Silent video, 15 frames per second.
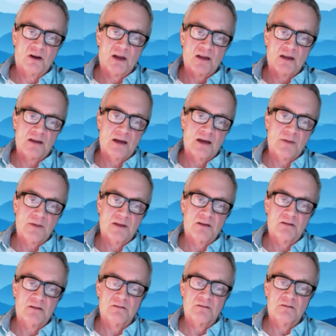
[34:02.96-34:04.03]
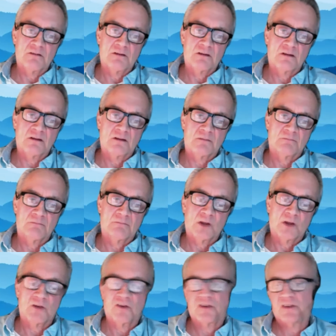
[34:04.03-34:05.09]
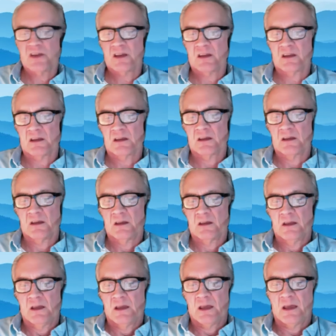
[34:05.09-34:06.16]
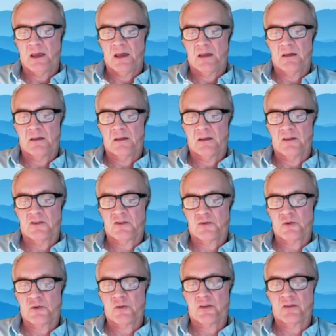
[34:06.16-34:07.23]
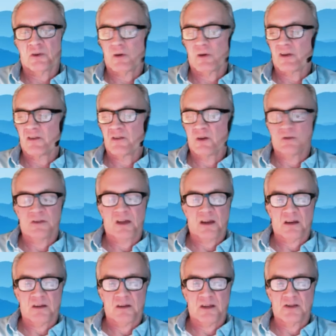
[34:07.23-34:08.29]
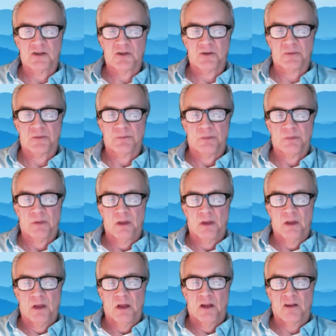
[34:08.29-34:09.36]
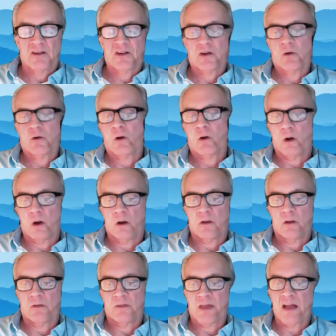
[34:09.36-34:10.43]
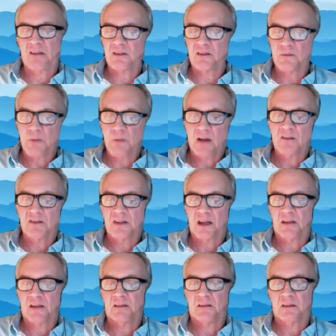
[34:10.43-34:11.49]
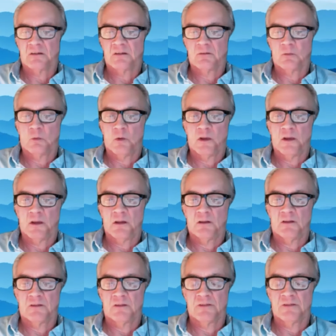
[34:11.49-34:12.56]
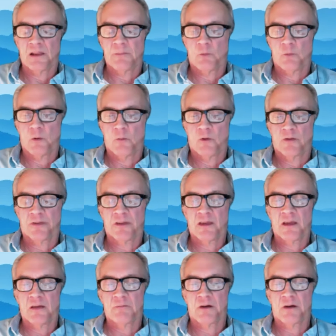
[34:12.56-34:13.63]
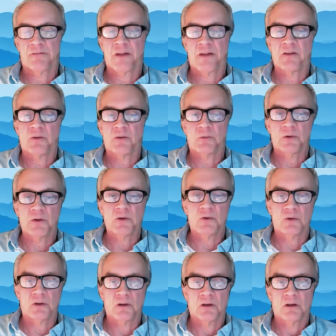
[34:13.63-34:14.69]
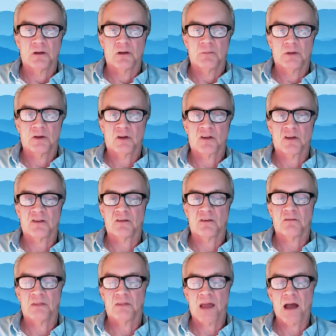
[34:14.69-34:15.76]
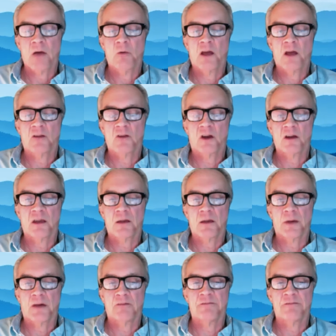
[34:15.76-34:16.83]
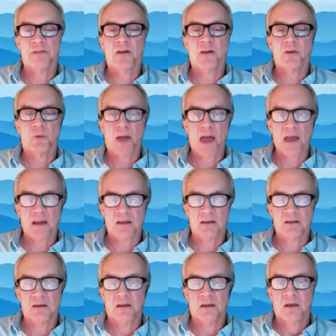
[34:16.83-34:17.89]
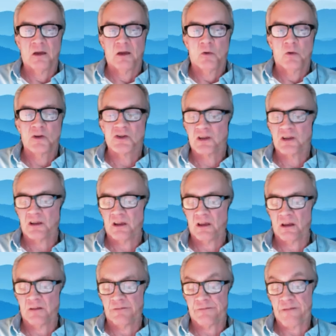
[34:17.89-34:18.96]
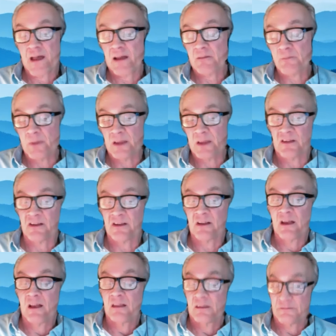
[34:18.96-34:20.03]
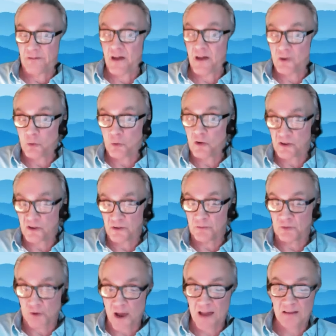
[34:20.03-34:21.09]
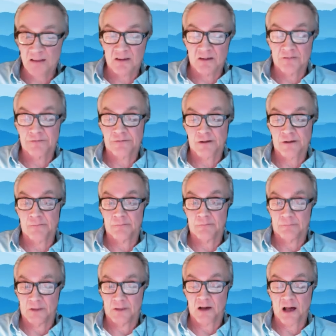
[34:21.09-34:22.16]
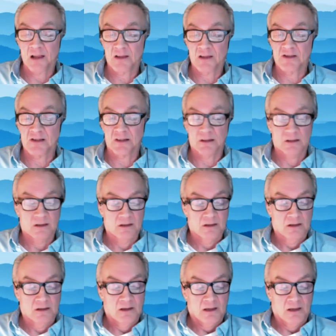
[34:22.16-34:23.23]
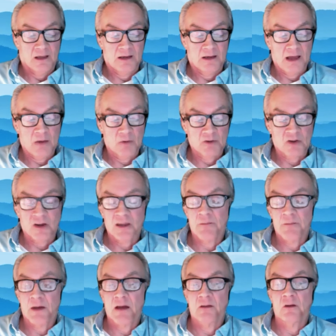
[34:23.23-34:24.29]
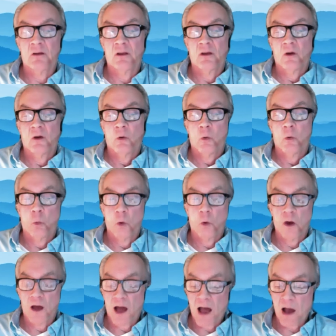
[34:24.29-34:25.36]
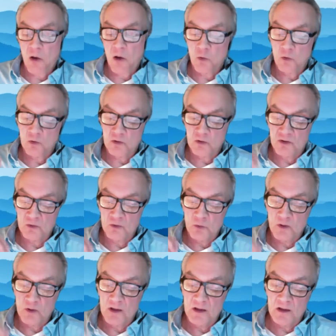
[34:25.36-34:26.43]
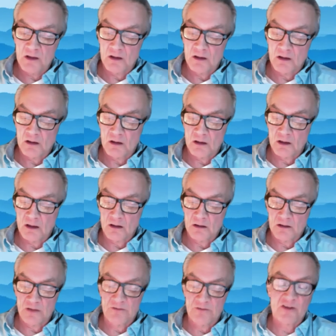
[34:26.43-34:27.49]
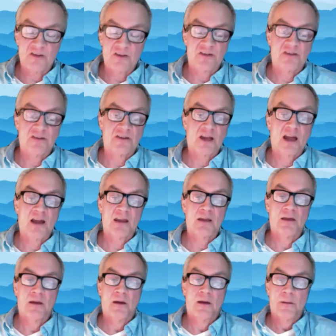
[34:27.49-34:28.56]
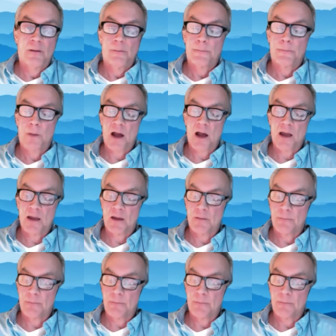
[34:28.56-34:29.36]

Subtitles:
economic understanding. And it's true that there is no debt in nature. And so that's the mindset that we develop when we're thinking about value renewed, because now we're not talking about value added, which in effect means the value we're subtracting from ecology. And now we're talking about how do we live as a society by